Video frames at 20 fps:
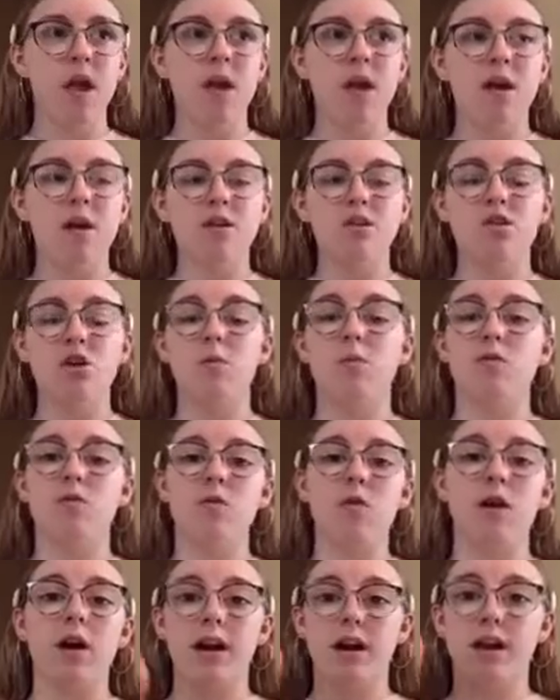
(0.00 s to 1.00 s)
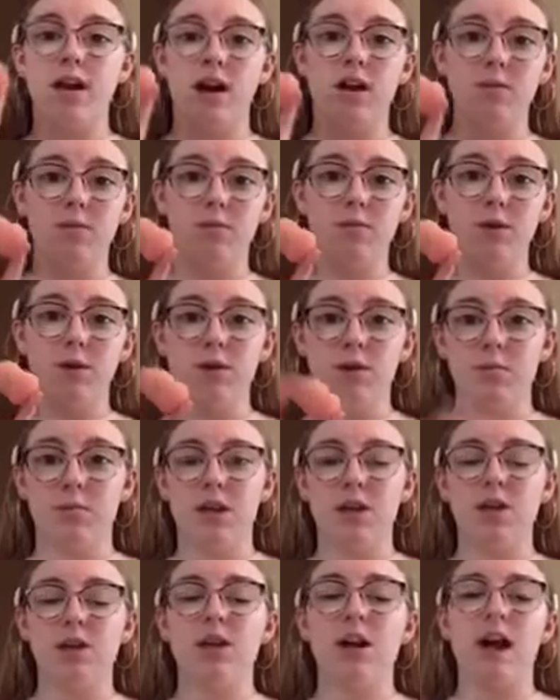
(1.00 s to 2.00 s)
So before I got a beauty
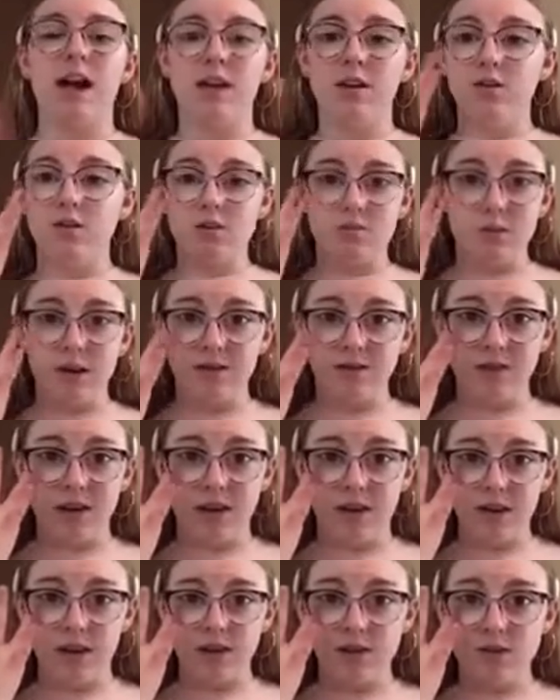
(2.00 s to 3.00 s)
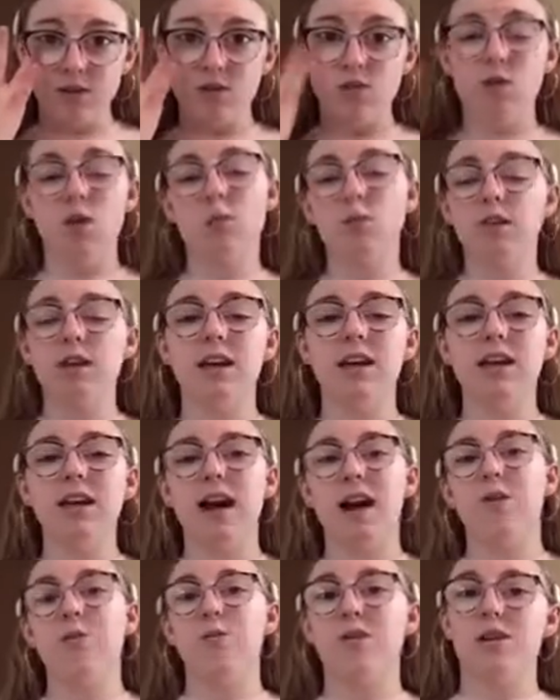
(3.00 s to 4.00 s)
blender, I used my fingers. Normally,
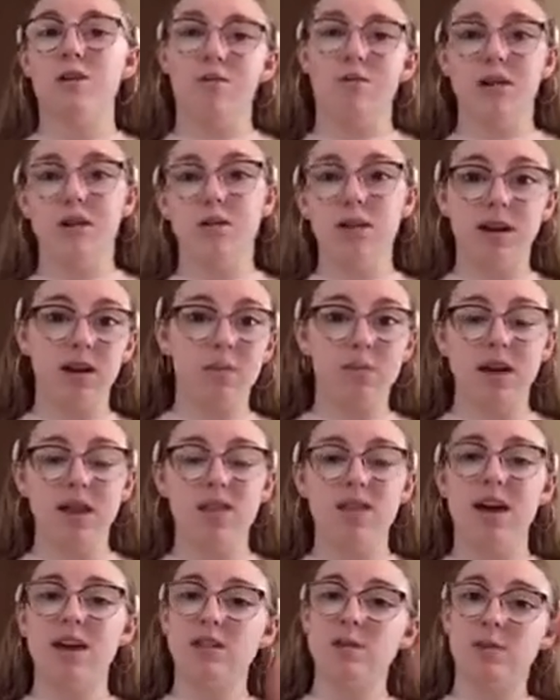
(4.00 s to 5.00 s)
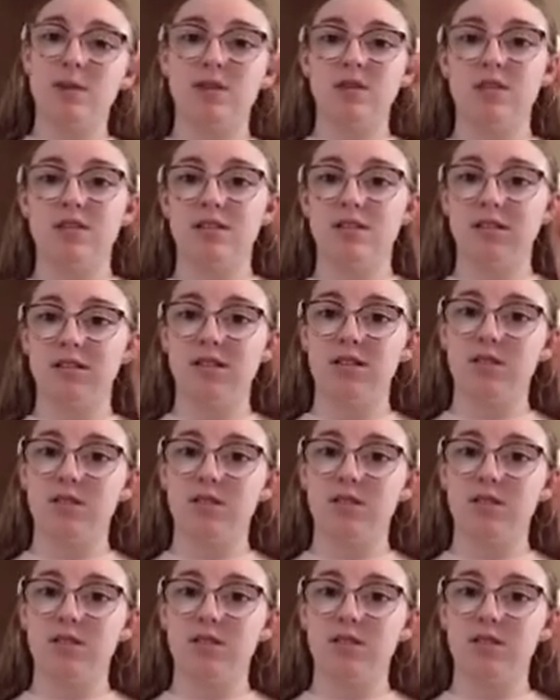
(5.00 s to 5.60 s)
I wouldn't really recommend that, especially since this